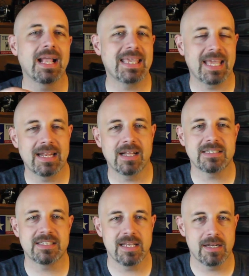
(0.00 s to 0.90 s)
I cannot
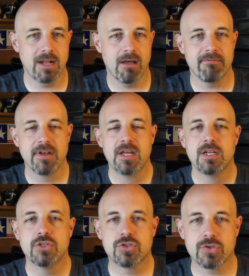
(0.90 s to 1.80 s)
say it enough.
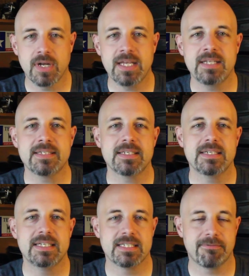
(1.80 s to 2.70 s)
Trains
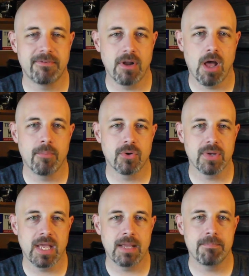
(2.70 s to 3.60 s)
is a phenomenal
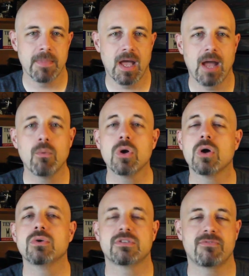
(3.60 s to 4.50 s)
game. I will
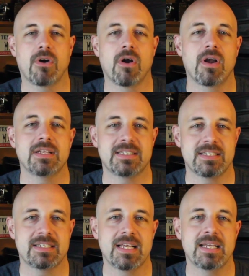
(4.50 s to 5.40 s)
go as far as
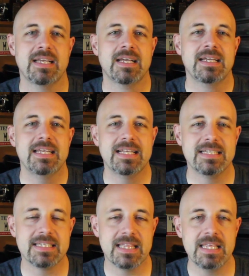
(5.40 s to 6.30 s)
to say it
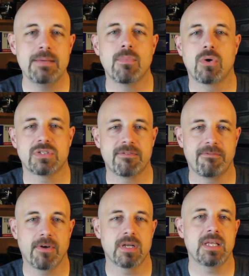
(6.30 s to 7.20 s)
is the most
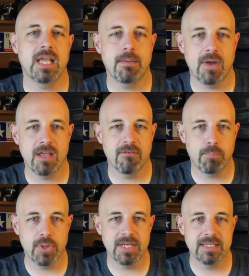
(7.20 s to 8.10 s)
fun game I
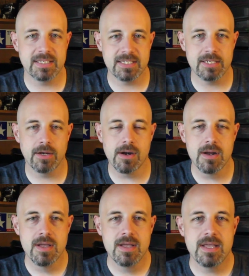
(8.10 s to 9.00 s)
have played this
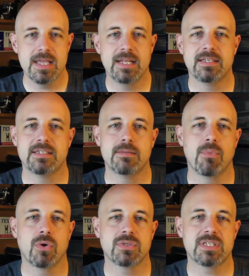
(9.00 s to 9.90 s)
year. It is the
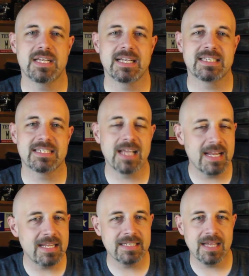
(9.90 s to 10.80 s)
most
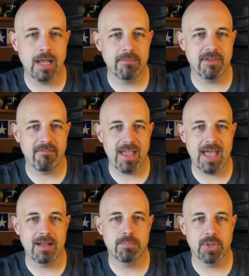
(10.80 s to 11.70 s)
exciting times I've
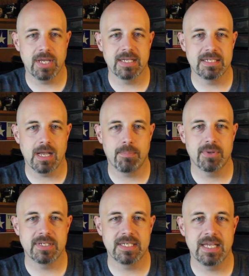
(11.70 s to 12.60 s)
had playing a deck
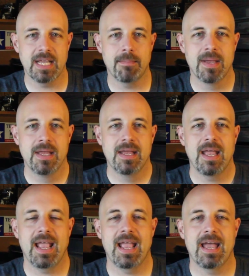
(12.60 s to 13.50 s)
building game.
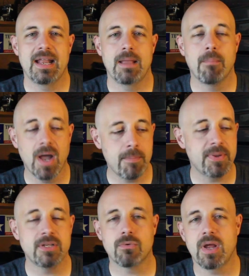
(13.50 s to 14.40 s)
And in my
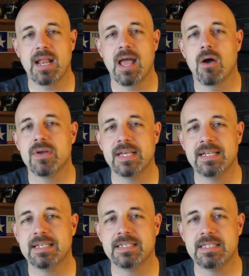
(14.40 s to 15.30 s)
opinion right now,
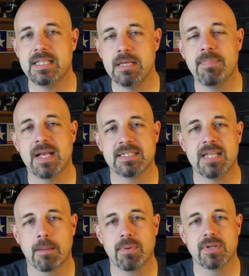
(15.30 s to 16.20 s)
it is the best
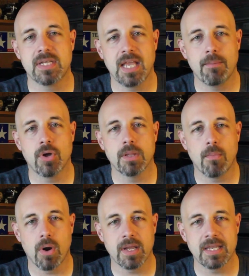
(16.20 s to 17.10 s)
deck building game on the
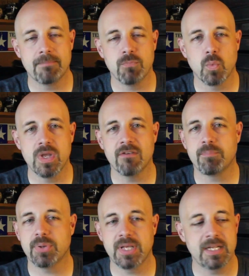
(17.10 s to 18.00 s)
market. We
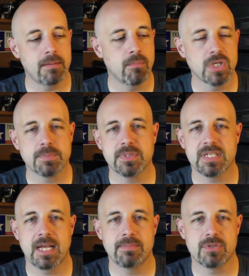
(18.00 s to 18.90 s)
have played it multiple
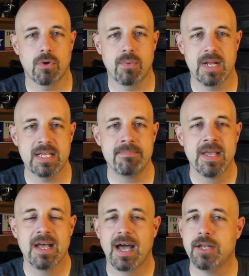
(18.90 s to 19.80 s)
times already.
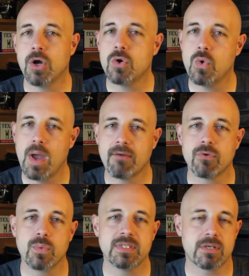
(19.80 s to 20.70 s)
I know
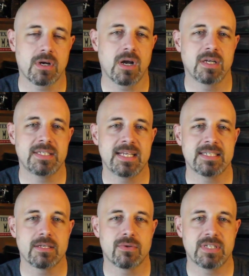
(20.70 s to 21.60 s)
whoever wins our
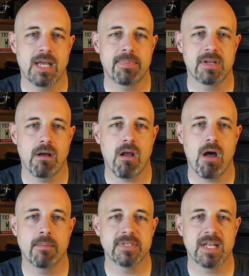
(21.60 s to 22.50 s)
contest at
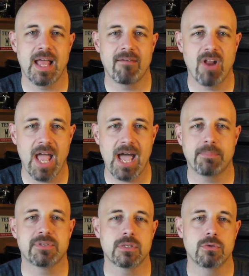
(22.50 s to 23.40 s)
critshappen.com is going to have an
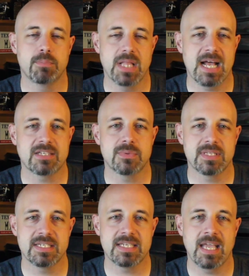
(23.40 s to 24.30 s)
absolute blast
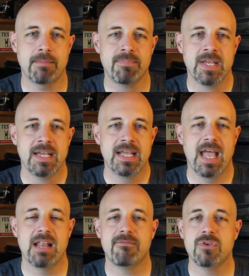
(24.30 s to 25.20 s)
with this game.
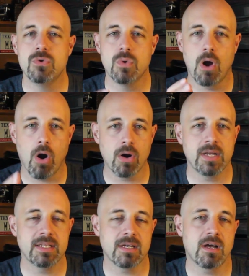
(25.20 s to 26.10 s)
And if you
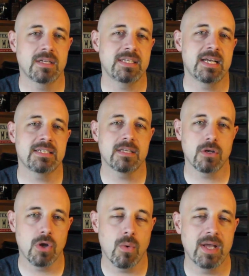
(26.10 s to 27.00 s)
aren't in the
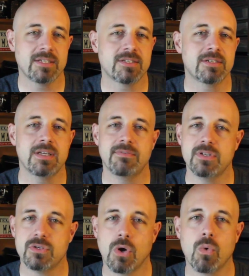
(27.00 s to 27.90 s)
contest, go enter. If
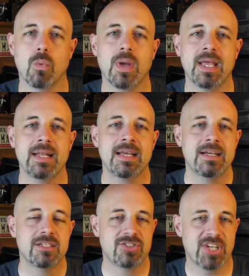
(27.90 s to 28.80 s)
you don't win,
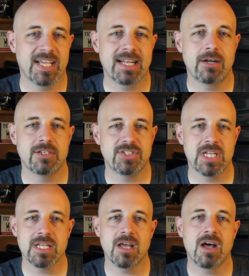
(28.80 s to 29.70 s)
check it out at
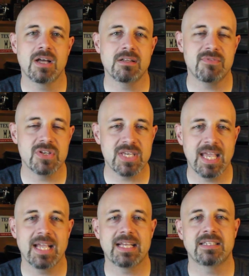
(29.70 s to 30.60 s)
Gen Con. If you
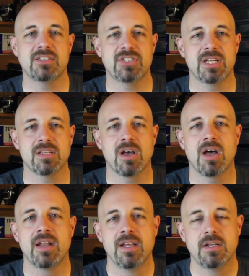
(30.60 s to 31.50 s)
can't get to Gen
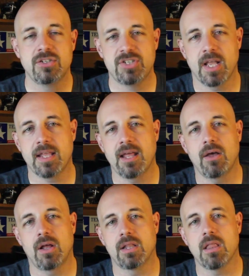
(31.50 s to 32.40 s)
Con, check it
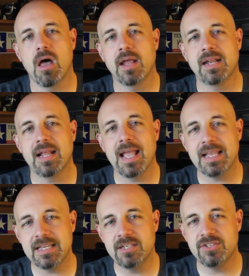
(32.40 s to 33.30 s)
out online at
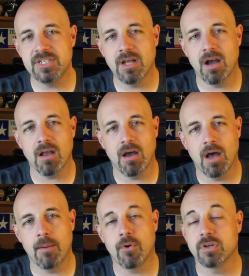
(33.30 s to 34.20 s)

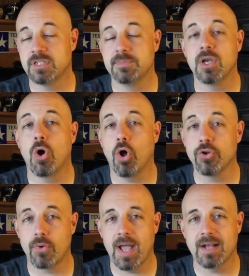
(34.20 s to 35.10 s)
aeg.com or
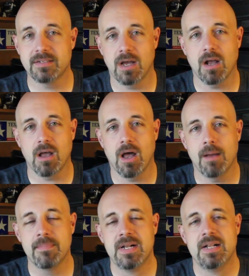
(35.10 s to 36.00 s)

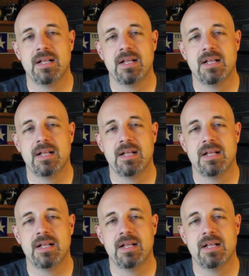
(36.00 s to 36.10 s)
alderac.com.